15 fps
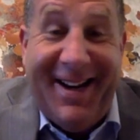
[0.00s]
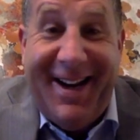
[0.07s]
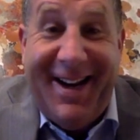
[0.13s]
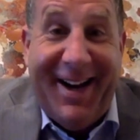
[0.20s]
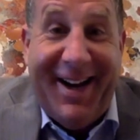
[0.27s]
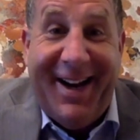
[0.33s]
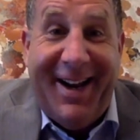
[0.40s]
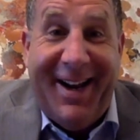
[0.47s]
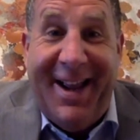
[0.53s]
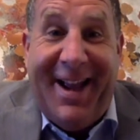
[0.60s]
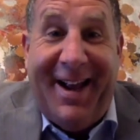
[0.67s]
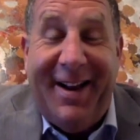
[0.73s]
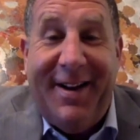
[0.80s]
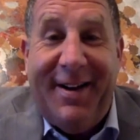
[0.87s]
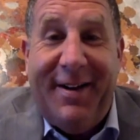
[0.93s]

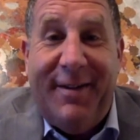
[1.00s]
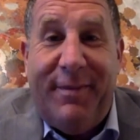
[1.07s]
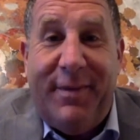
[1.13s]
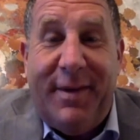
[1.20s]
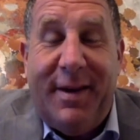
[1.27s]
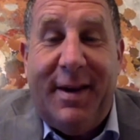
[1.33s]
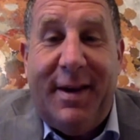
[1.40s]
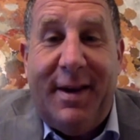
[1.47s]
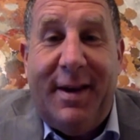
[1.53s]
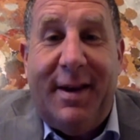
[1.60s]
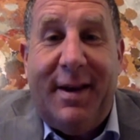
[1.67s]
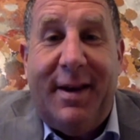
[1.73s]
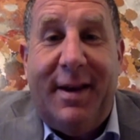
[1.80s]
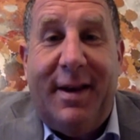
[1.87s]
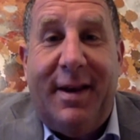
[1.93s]

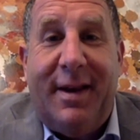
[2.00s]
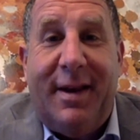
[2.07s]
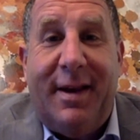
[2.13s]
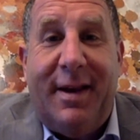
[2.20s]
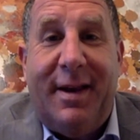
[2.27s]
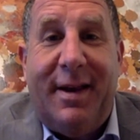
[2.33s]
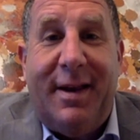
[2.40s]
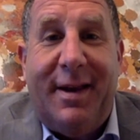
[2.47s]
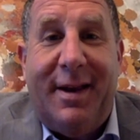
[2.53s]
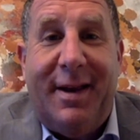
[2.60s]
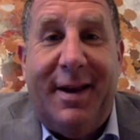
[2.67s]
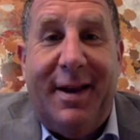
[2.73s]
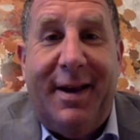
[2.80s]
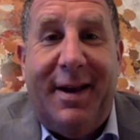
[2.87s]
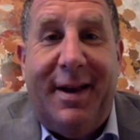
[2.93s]

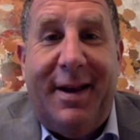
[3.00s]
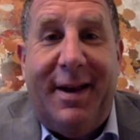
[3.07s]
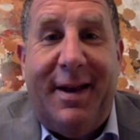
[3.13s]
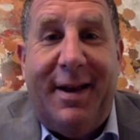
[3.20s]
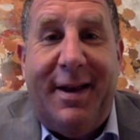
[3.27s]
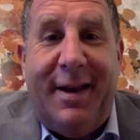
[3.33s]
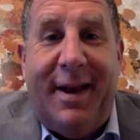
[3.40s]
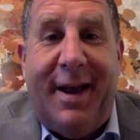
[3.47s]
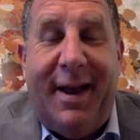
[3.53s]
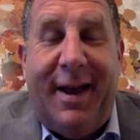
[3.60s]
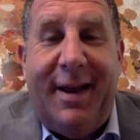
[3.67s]
(not speaking)